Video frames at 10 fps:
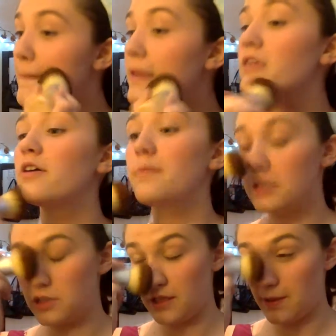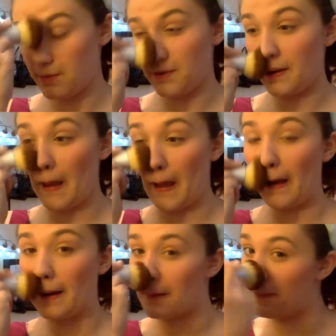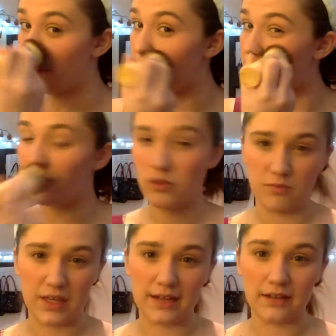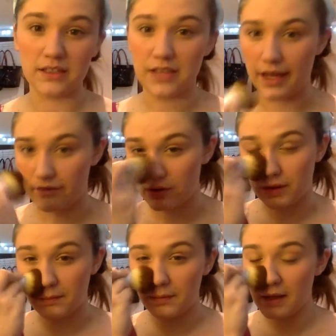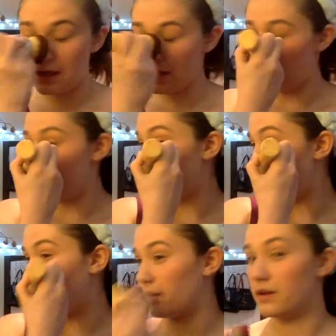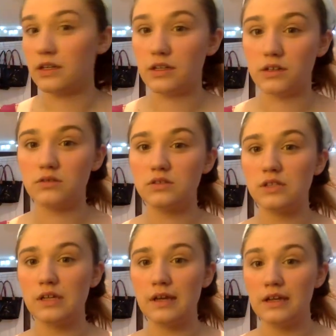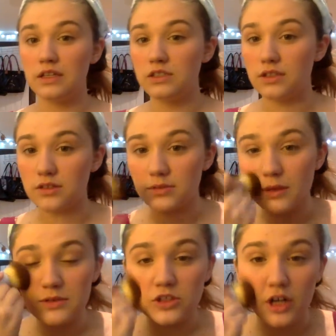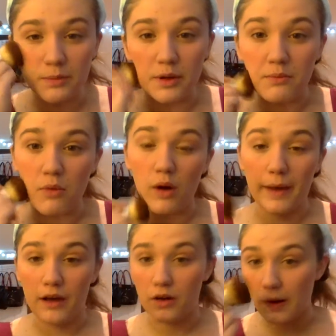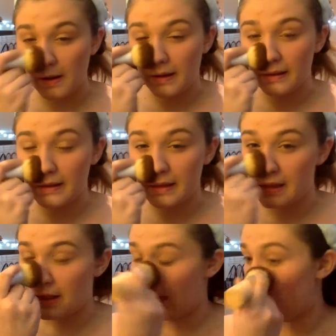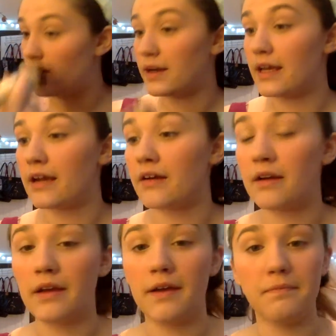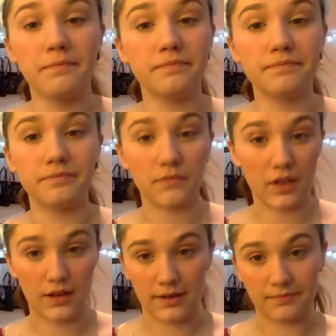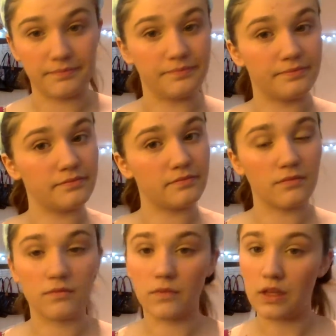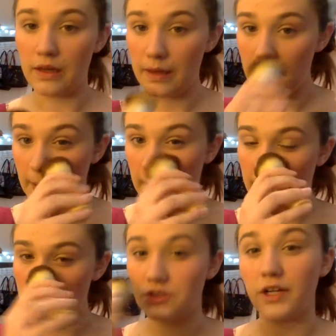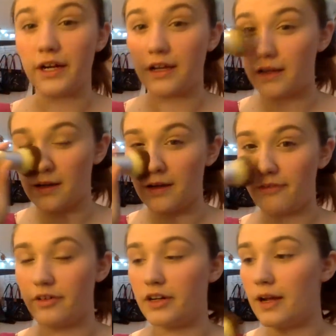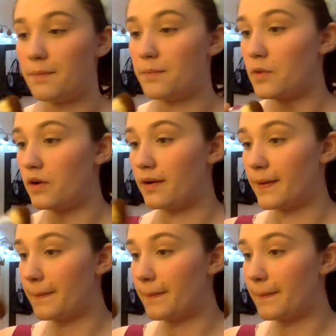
So you want to make sure that you put, for me at least, I have a really oily nose, so sometimes I try to put more powder on that one area to try to cover it up more.